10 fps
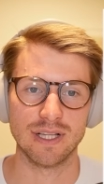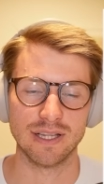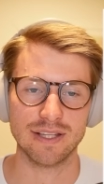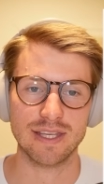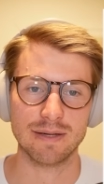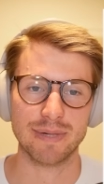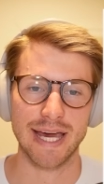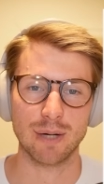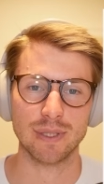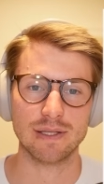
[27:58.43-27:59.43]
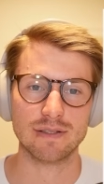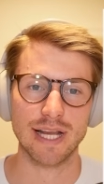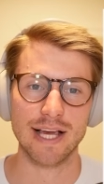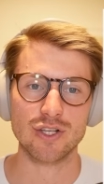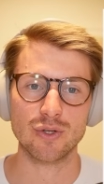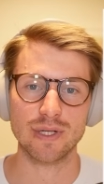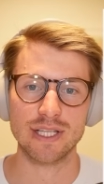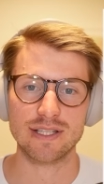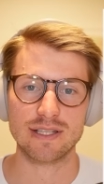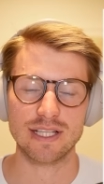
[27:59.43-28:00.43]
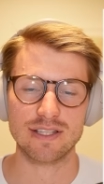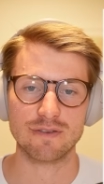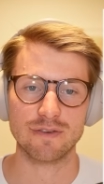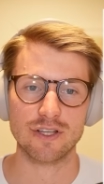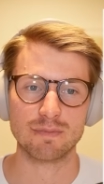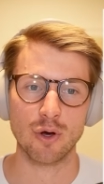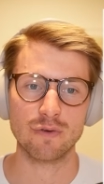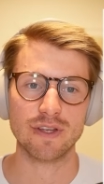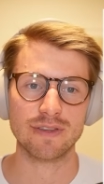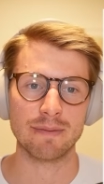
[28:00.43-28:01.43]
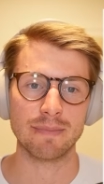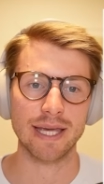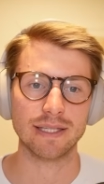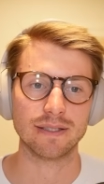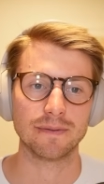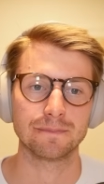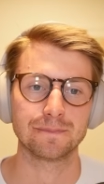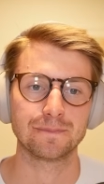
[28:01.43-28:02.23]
Lithium Power International is the first move that they make. It's